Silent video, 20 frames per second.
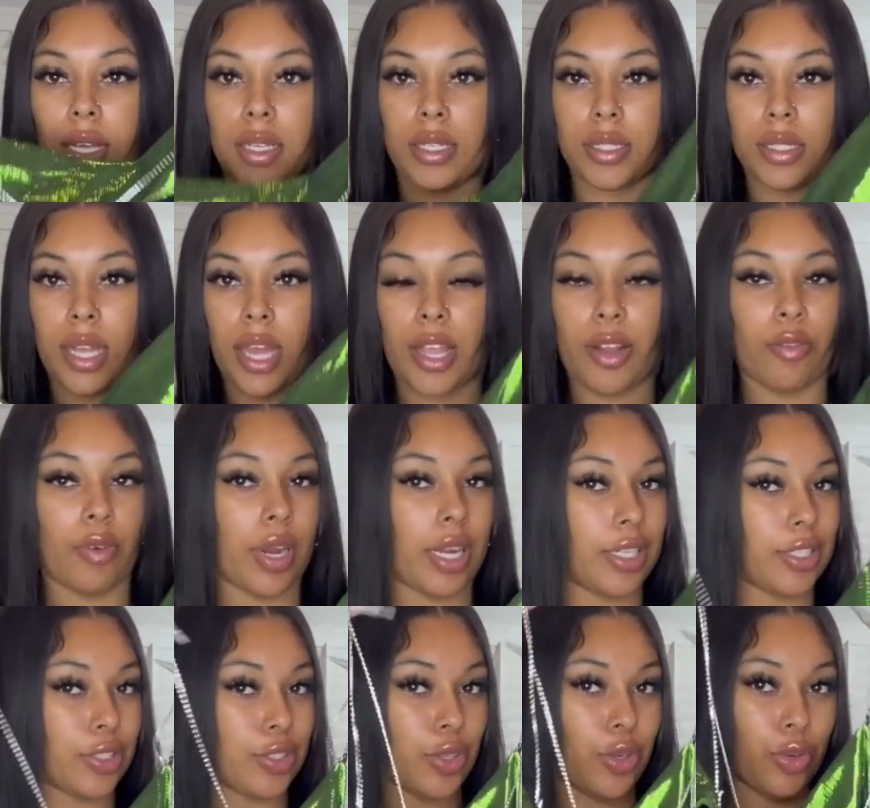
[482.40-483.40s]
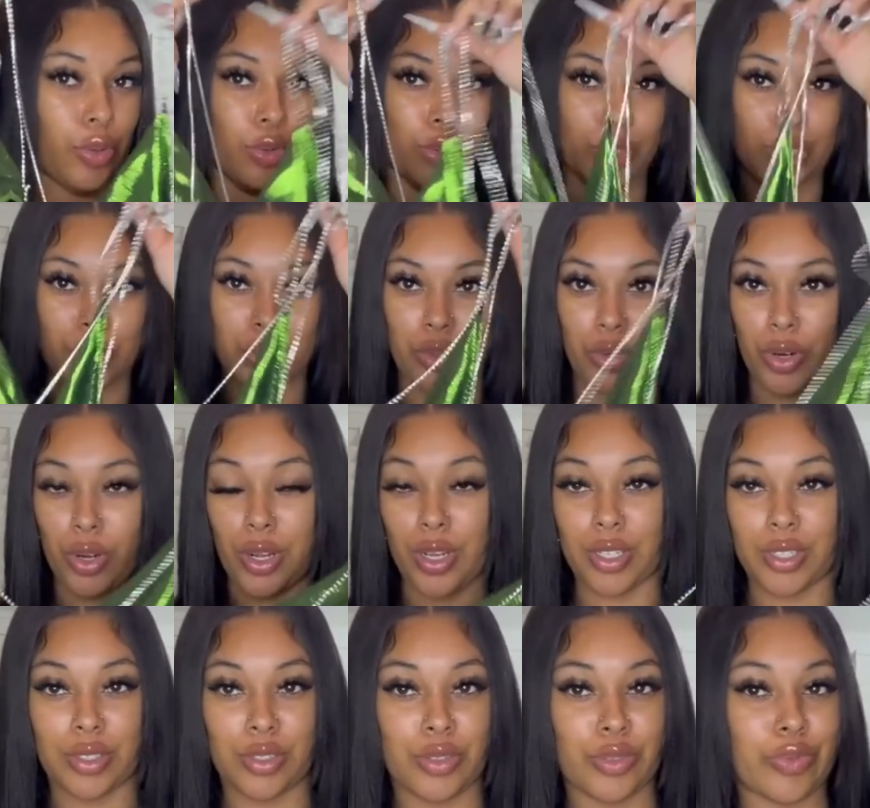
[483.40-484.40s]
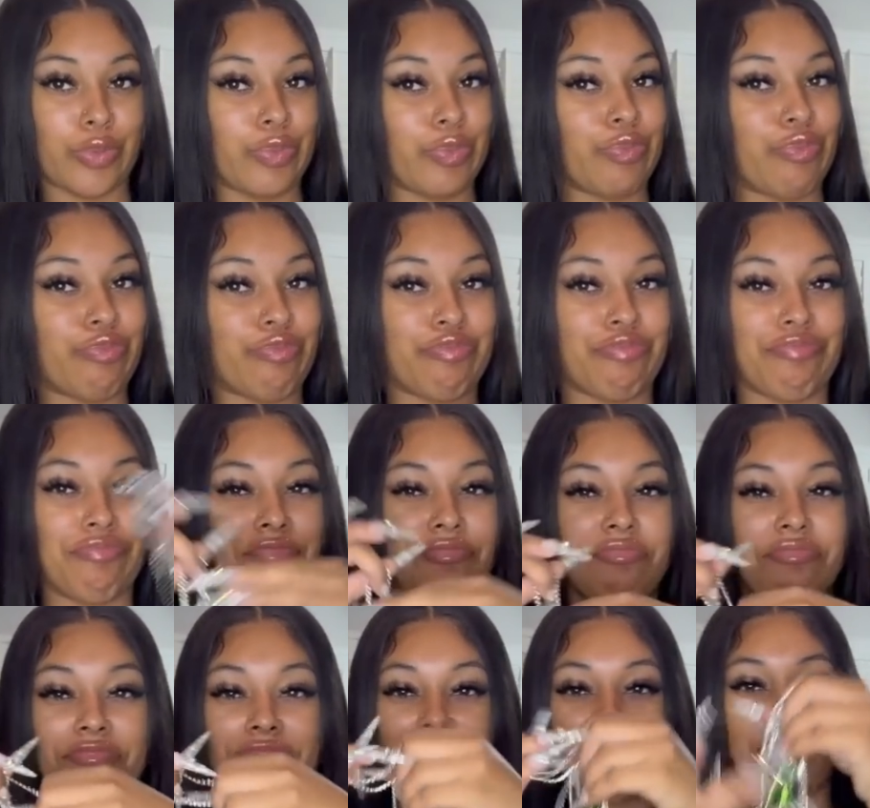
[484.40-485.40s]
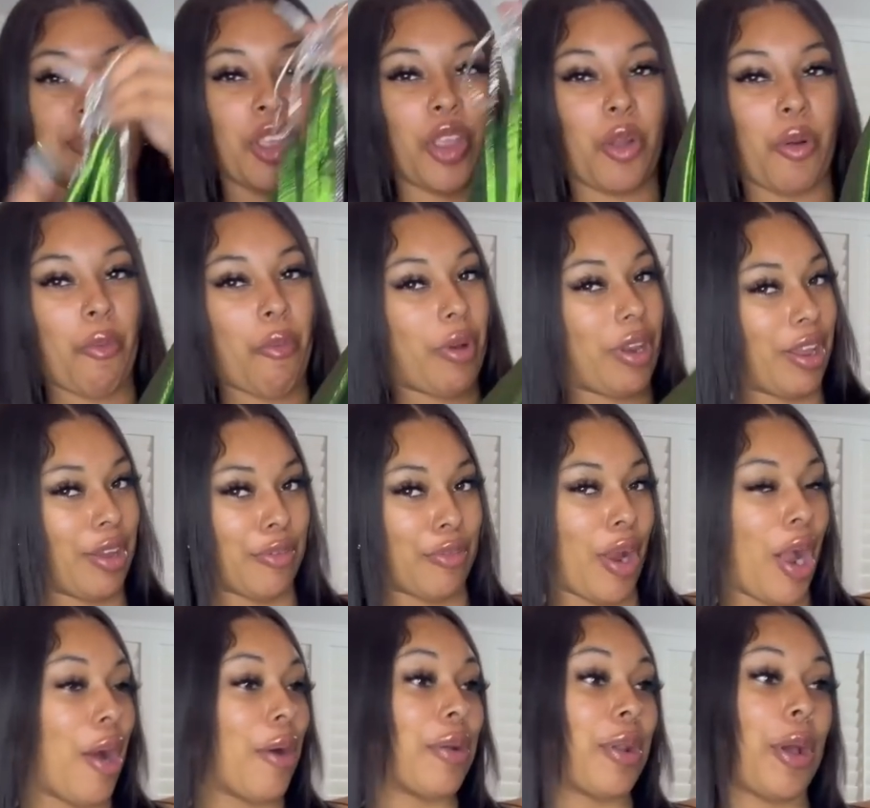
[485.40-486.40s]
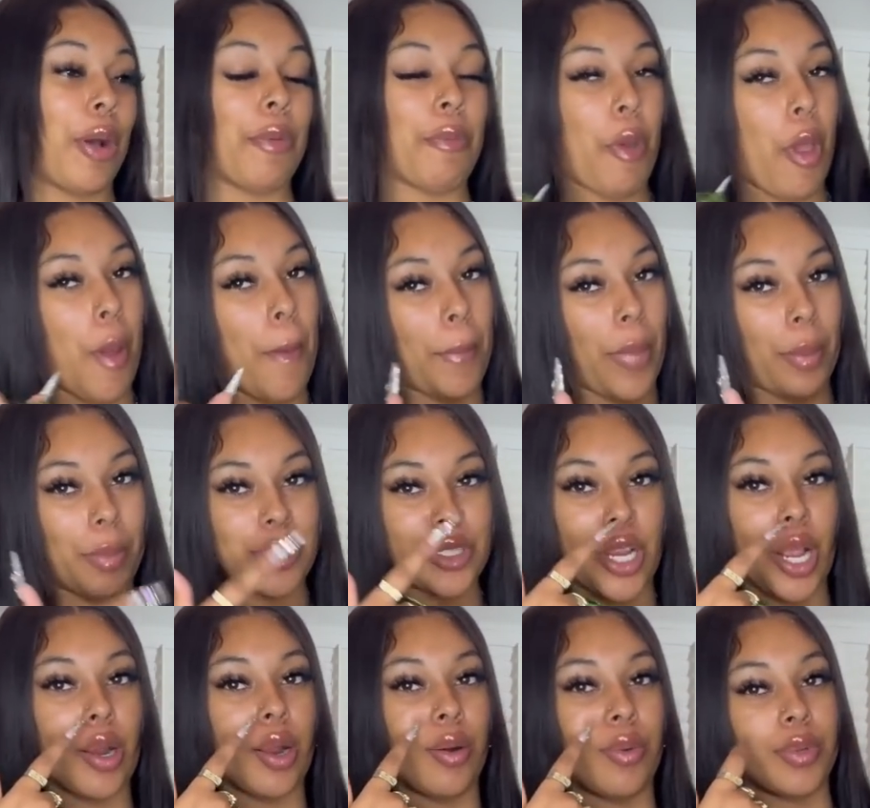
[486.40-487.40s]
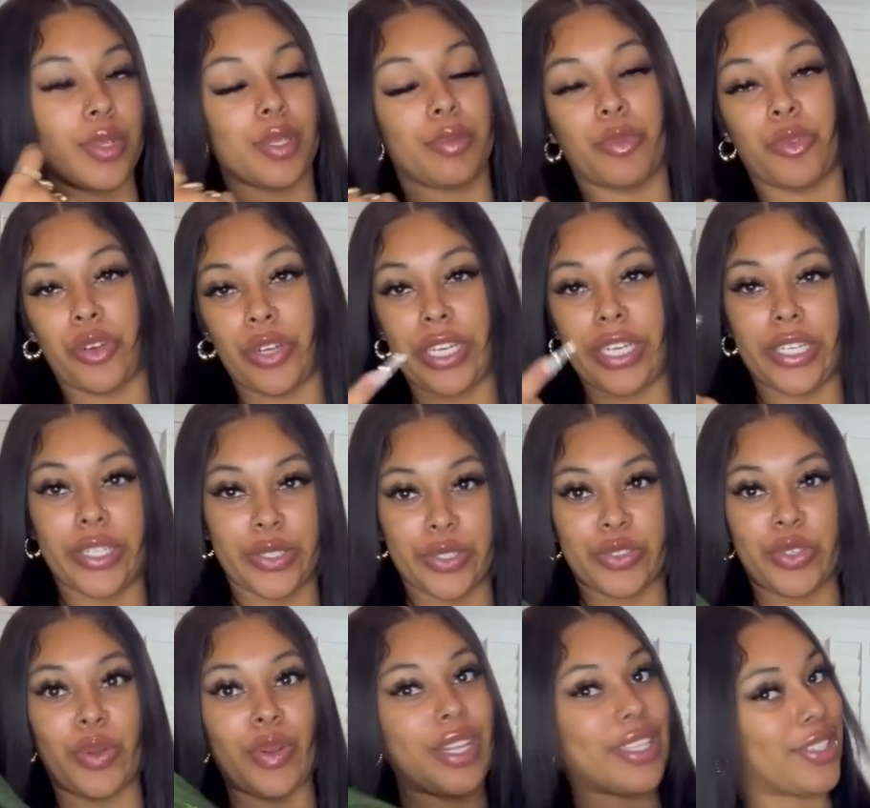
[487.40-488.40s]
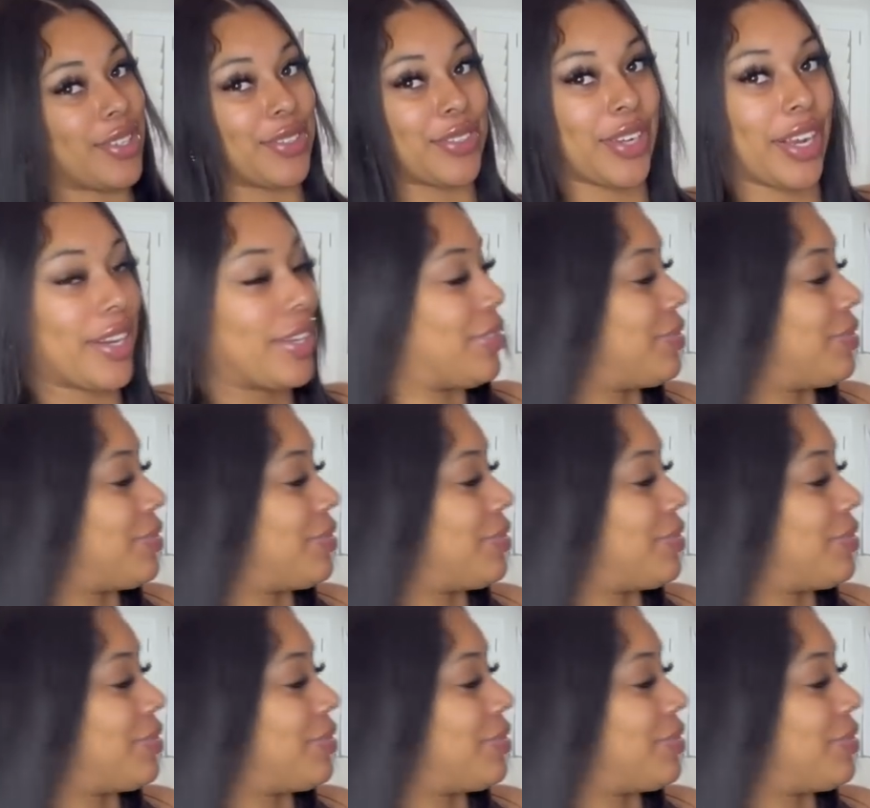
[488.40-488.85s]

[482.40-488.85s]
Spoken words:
It's like rhinestone crisscross. Whatever, I don't know, but I'm gonna try it on with them green heels, so let's go try it